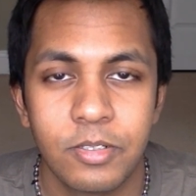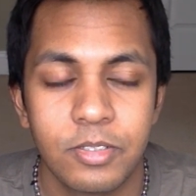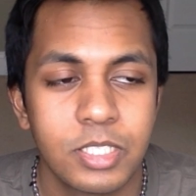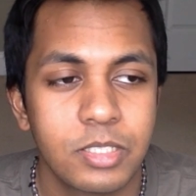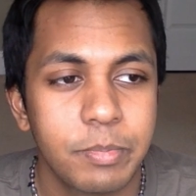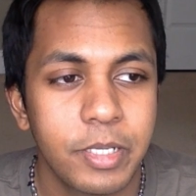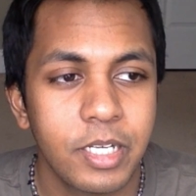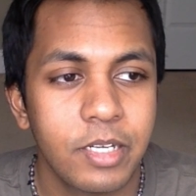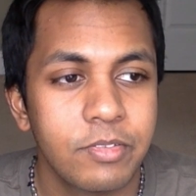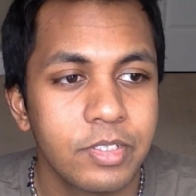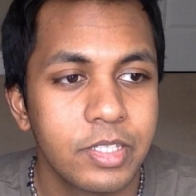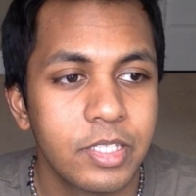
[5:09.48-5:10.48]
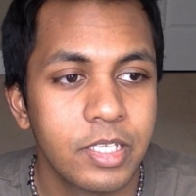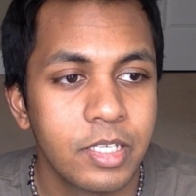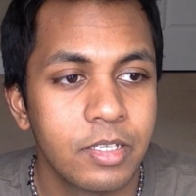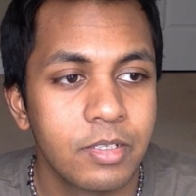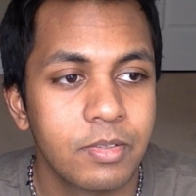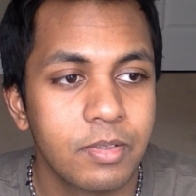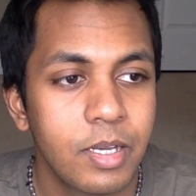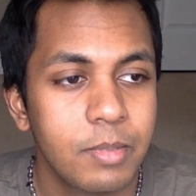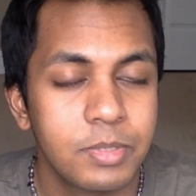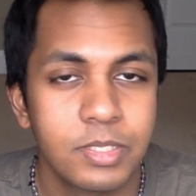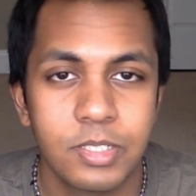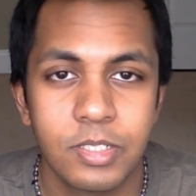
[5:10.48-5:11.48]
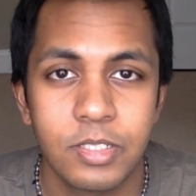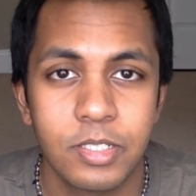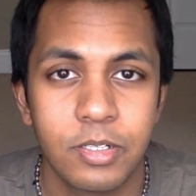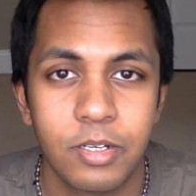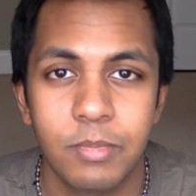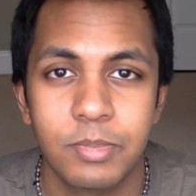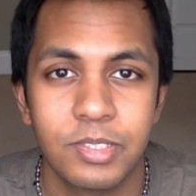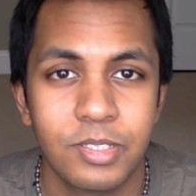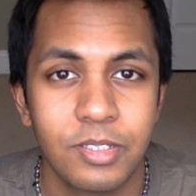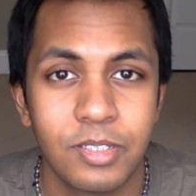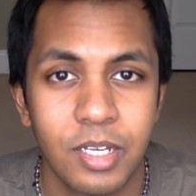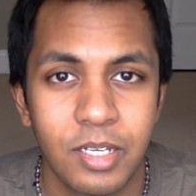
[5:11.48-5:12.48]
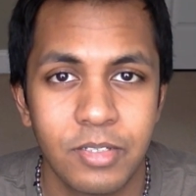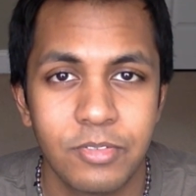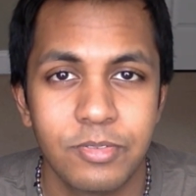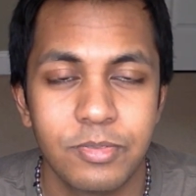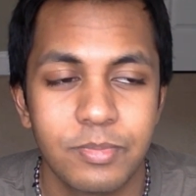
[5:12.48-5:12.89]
Despite everything, I'm still here. I'm still alive.